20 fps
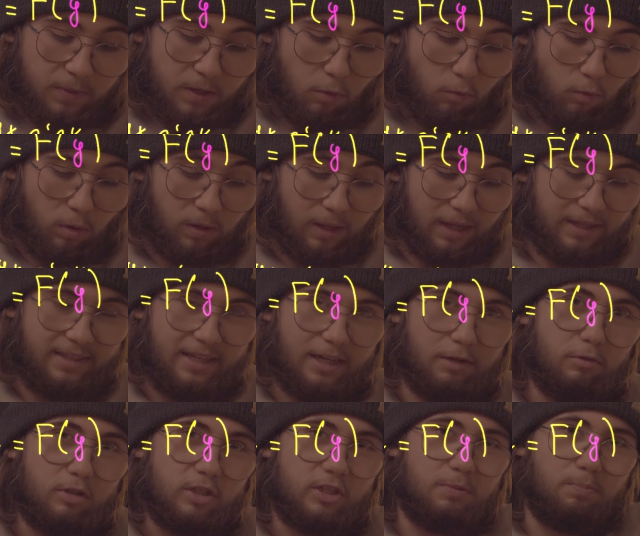Well, and
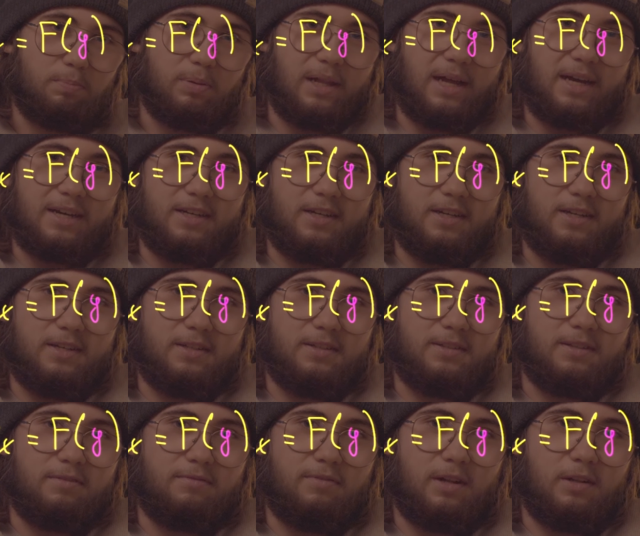then we just plug
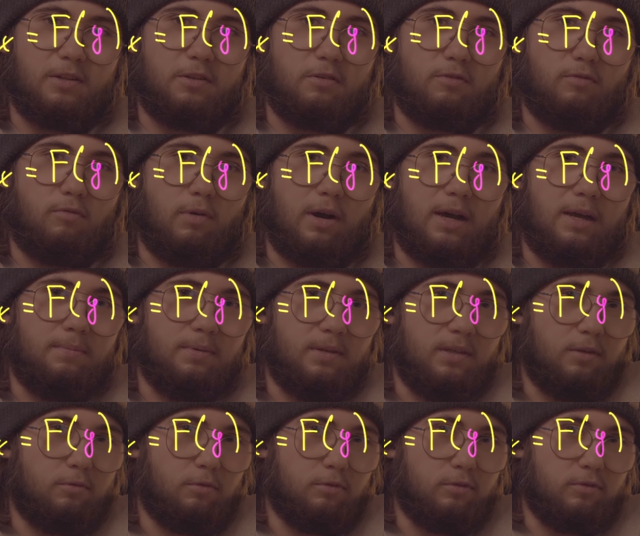in the value of y being
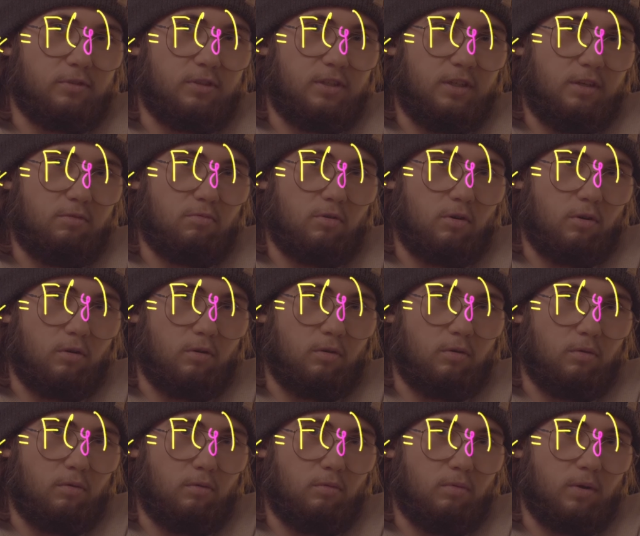equal to
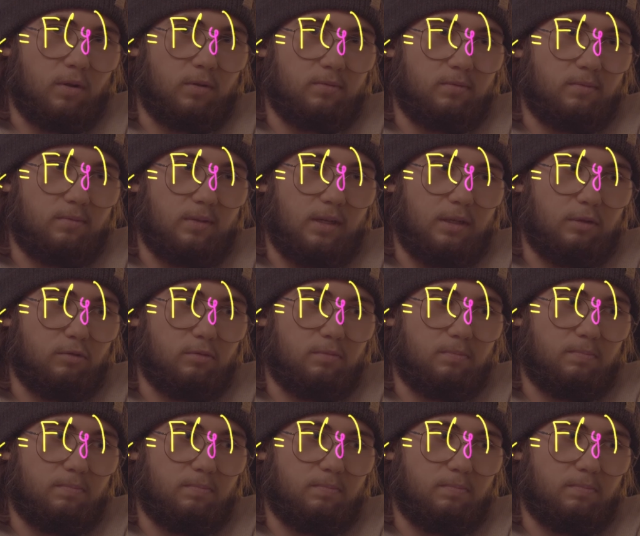0, well, it would